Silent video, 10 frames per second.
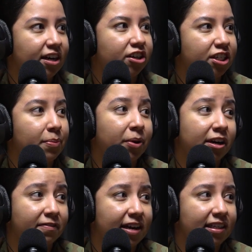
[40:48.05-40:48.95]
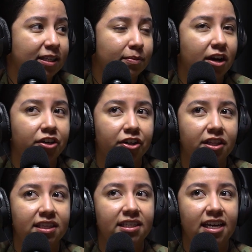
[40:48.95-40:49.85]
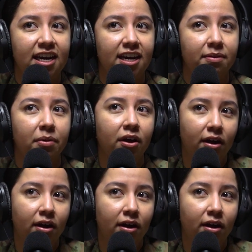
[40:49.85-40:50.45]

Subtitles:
They are separate events under the same,